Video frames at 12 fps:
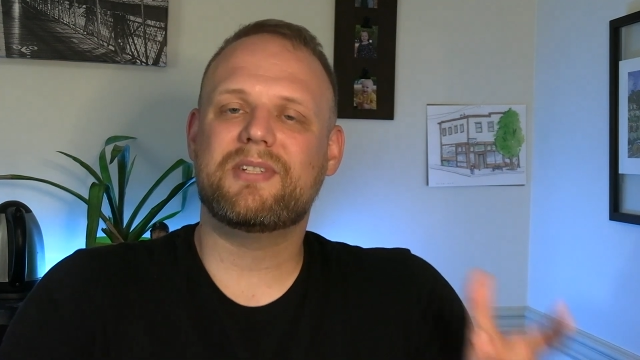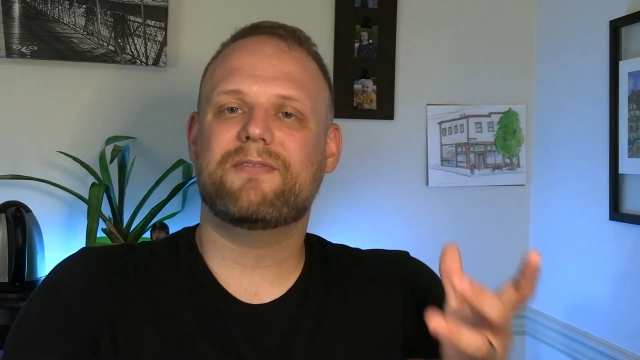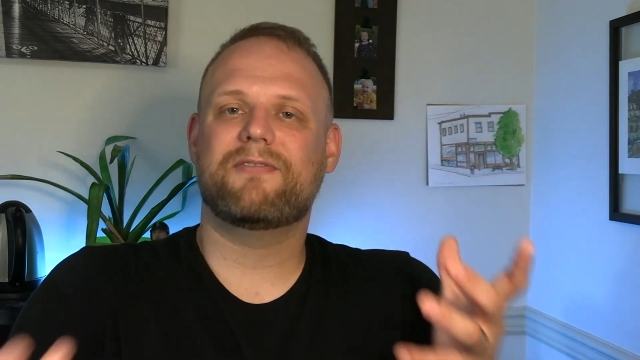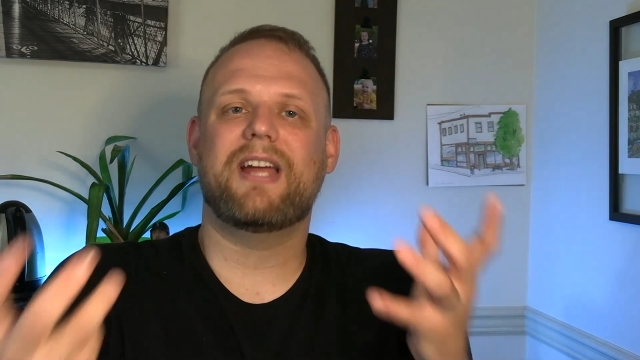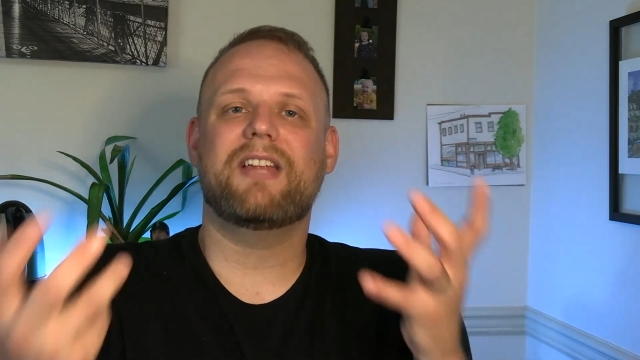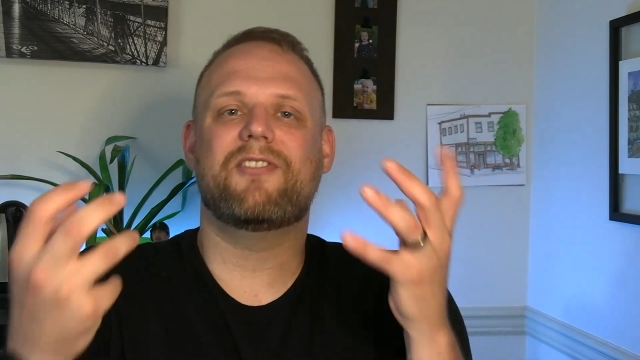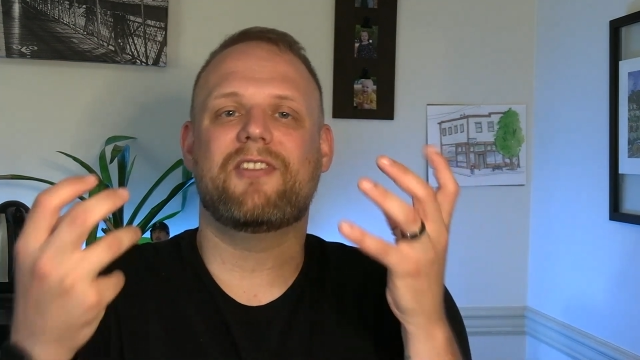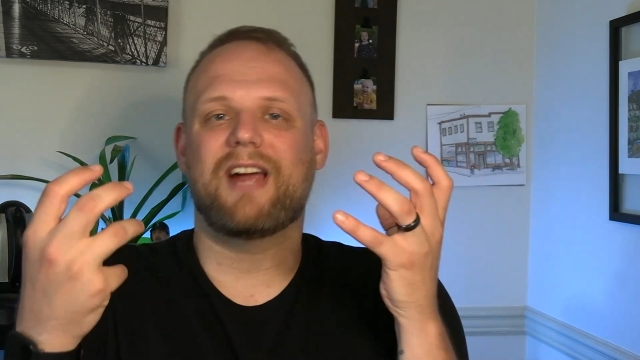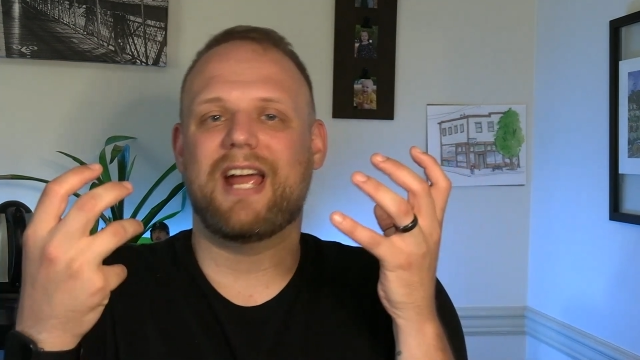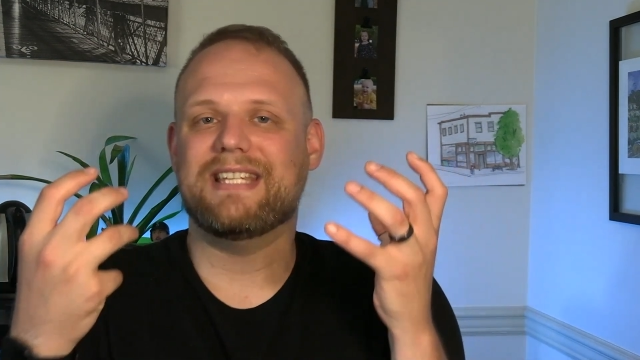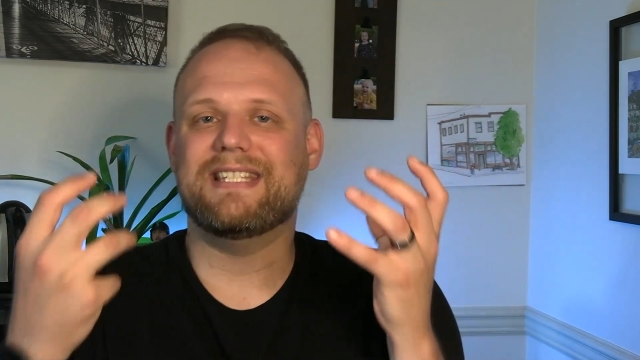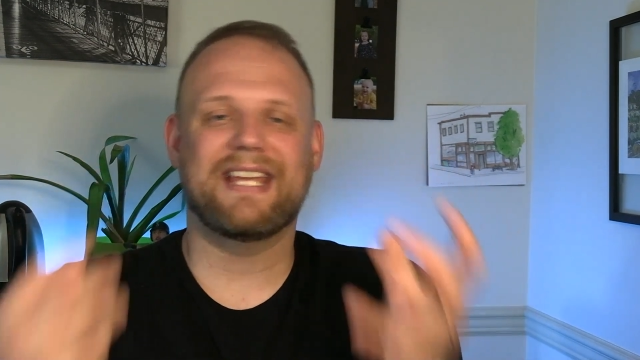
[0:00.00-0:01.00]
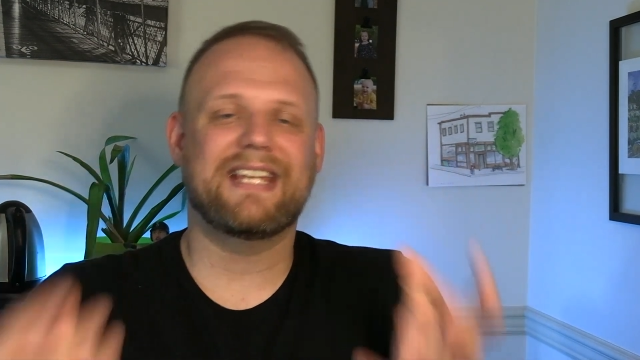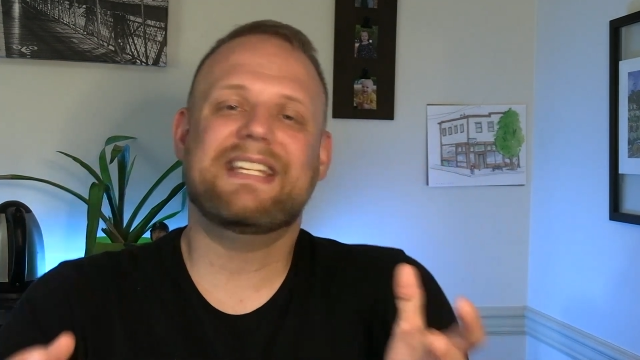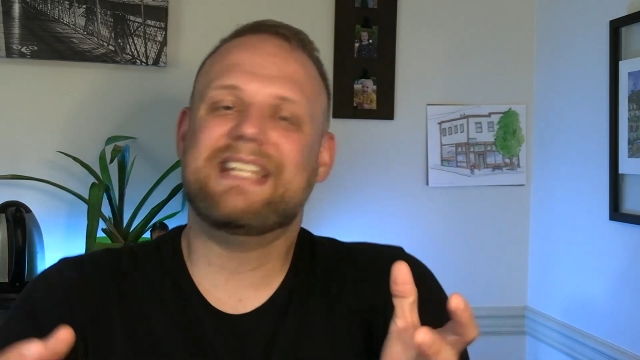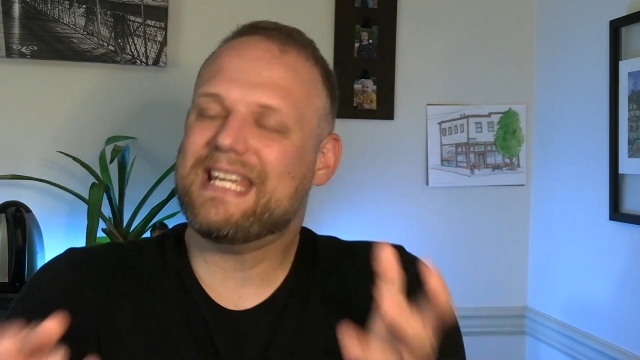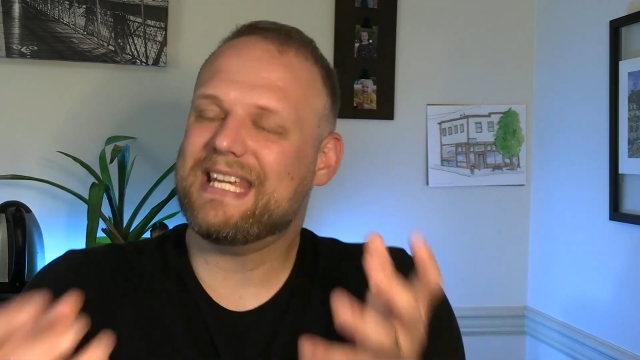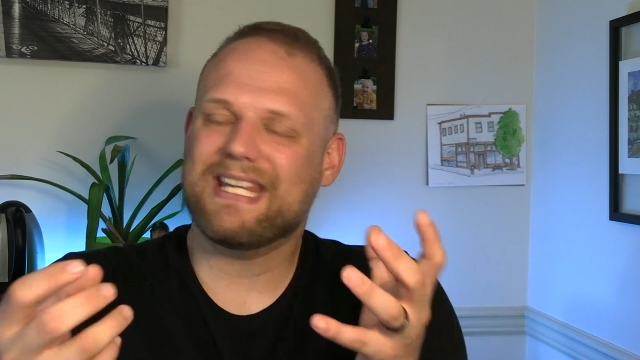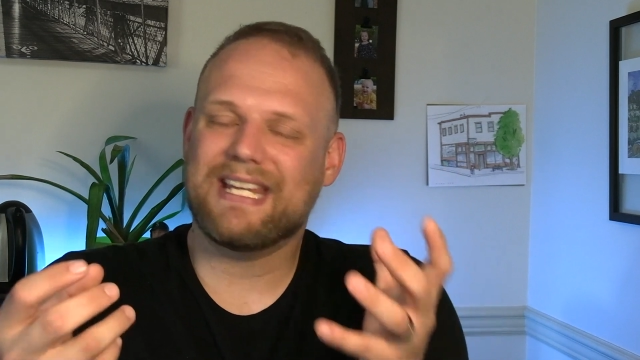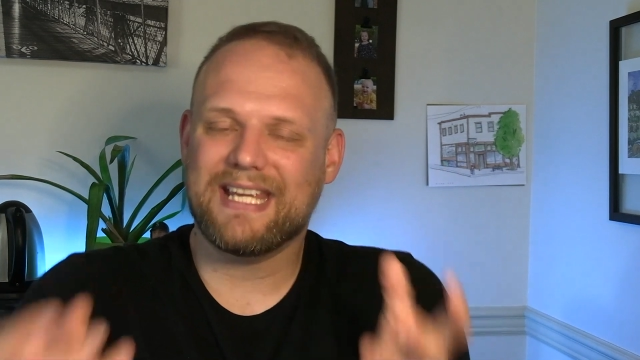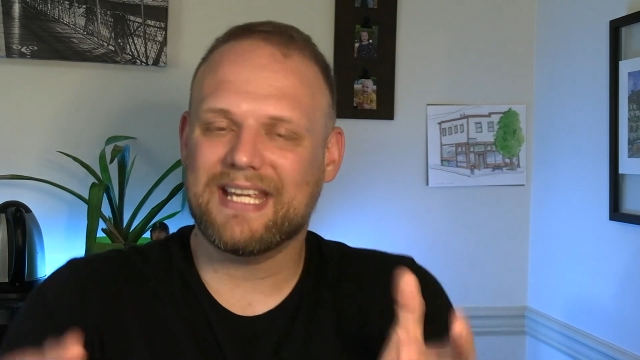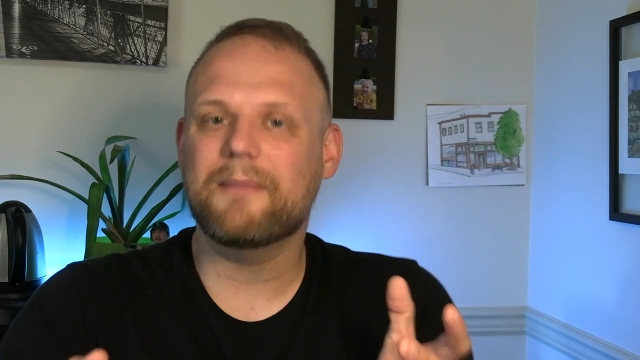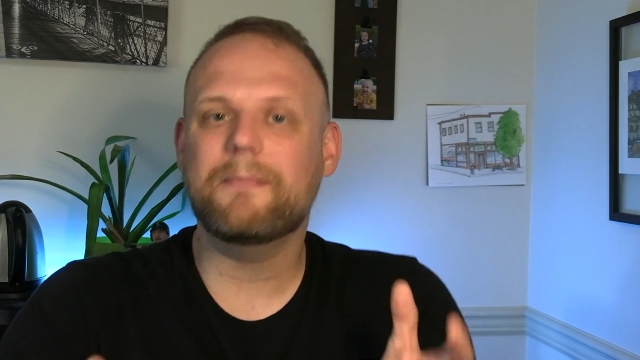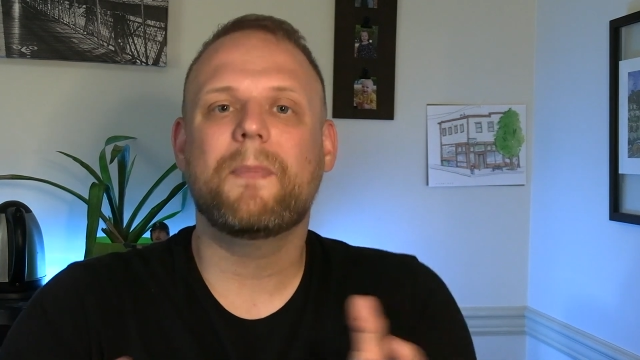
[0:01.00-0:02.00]
to find their identity in
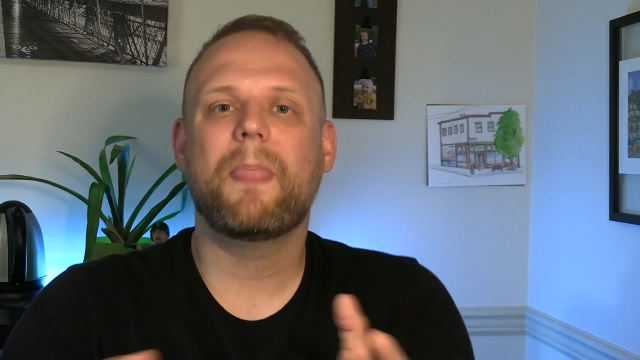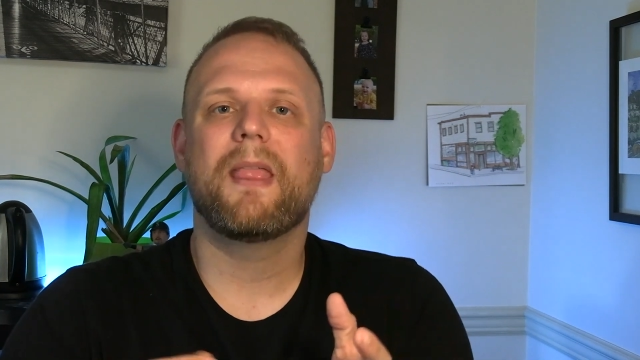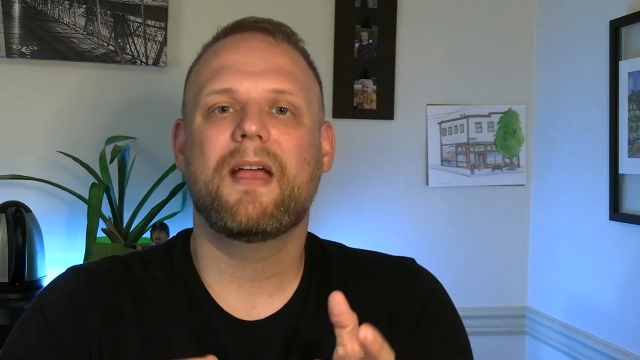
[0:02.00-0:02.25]
him.